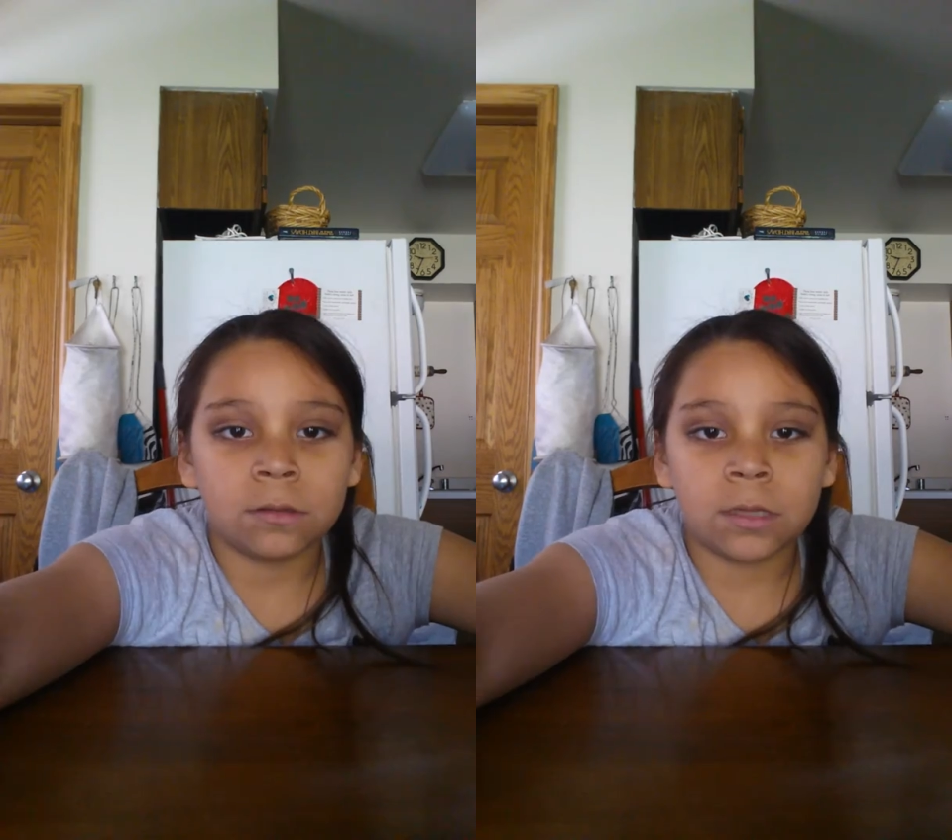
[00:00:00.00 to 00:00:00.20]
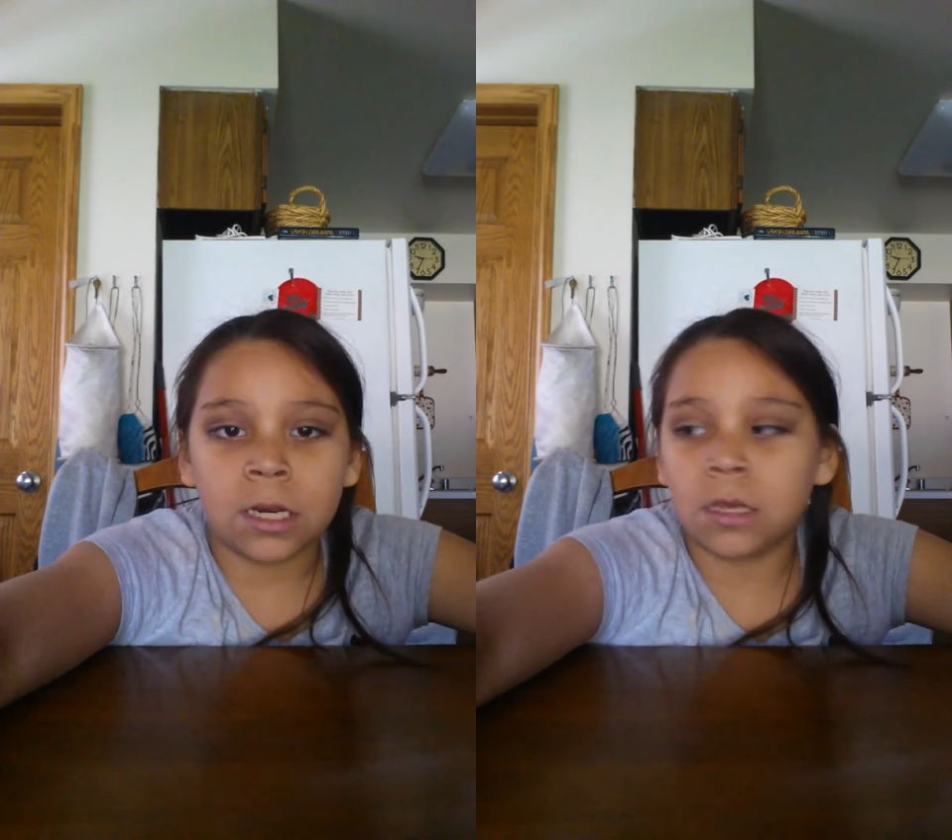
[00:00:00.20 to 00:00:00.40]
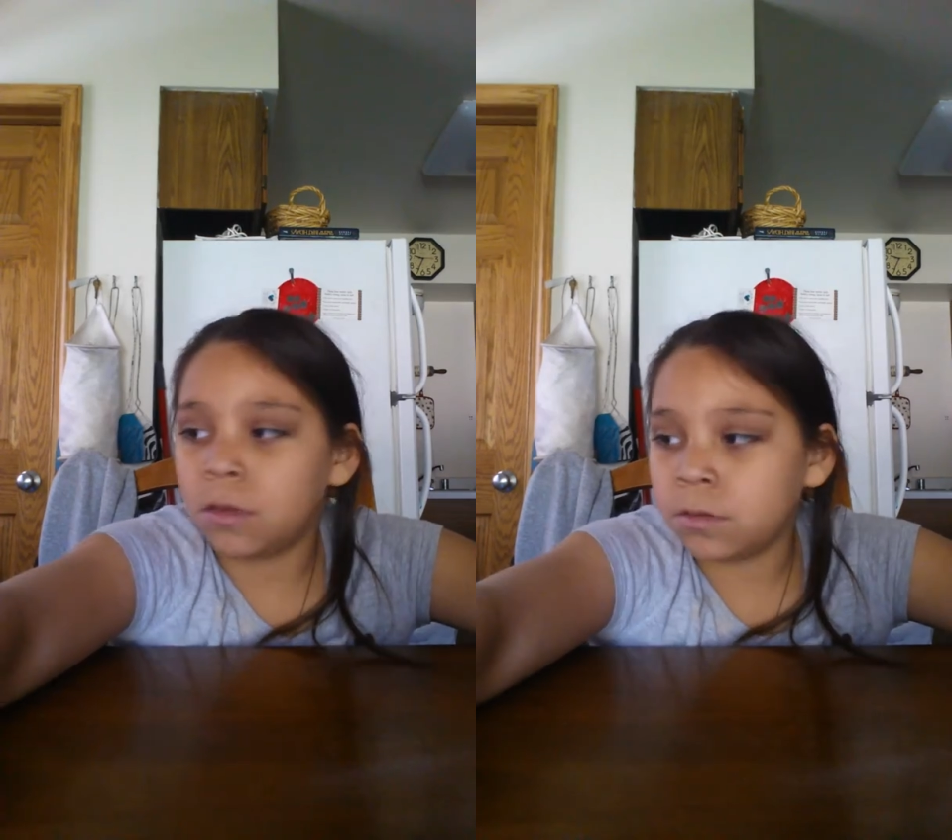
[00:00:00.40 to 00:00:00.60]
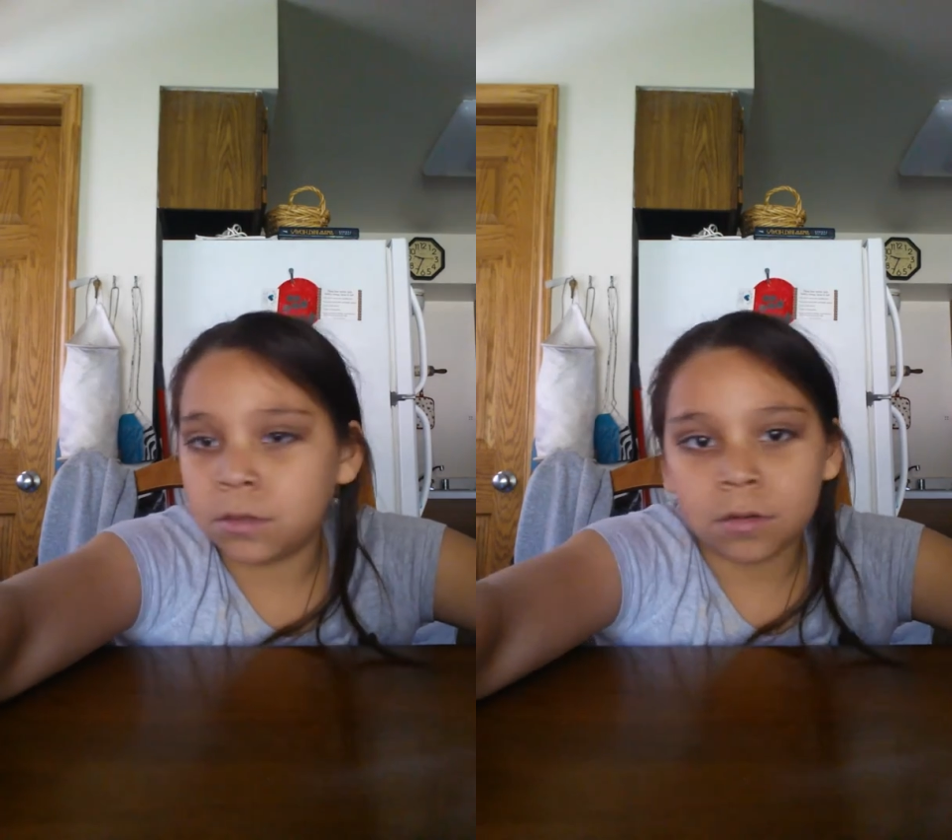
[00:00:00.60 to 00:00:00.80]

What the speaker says: that I used